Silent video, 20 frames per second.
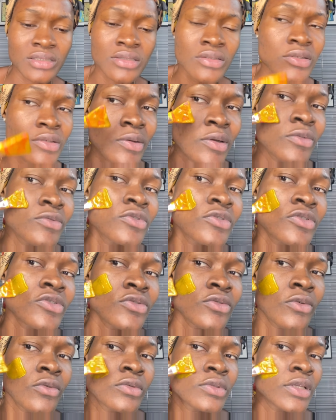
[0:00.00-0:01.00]
so I'll
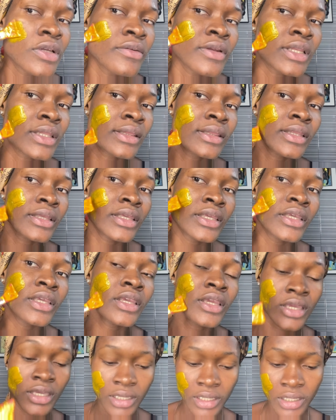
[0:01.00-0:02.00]
just go
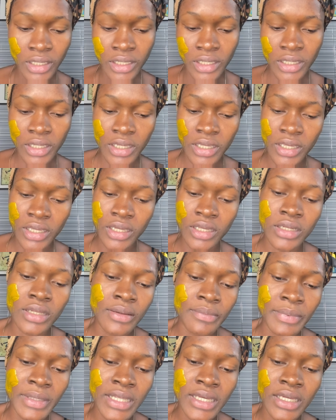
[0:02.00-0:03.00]
directly and
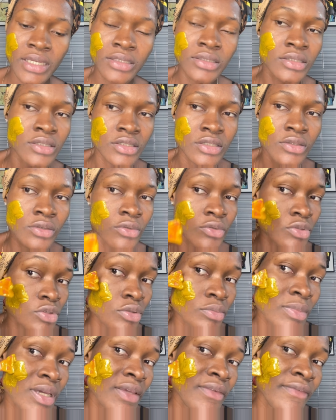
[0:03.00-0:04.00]
apply this
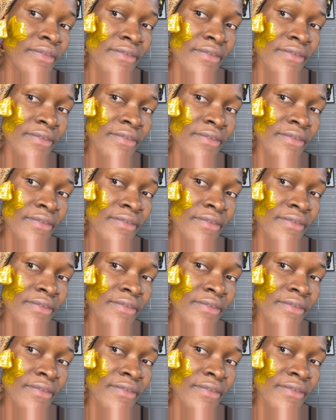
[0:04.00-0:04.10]
onto my